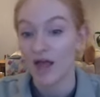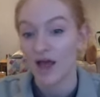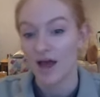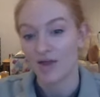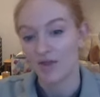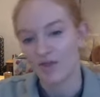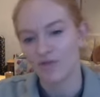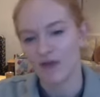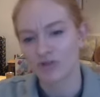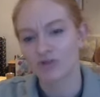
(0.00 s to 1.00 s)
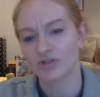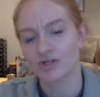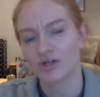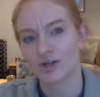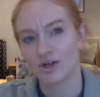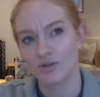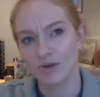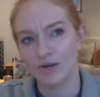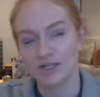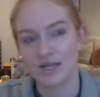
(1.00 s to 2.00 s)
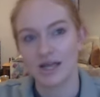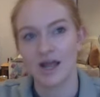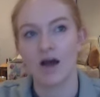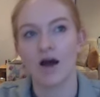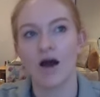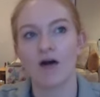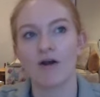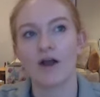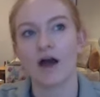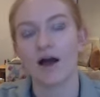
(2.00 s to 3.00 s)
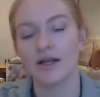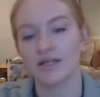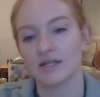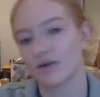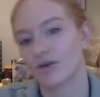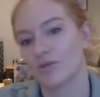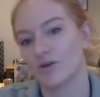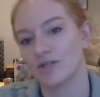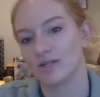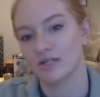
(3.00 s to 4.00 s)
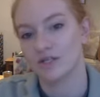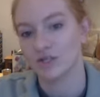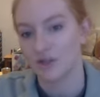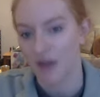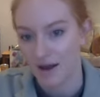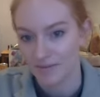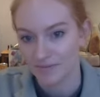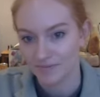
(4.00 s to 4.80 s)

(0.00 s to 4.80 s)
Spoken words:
And I think the veterans community are an ideal community to do that,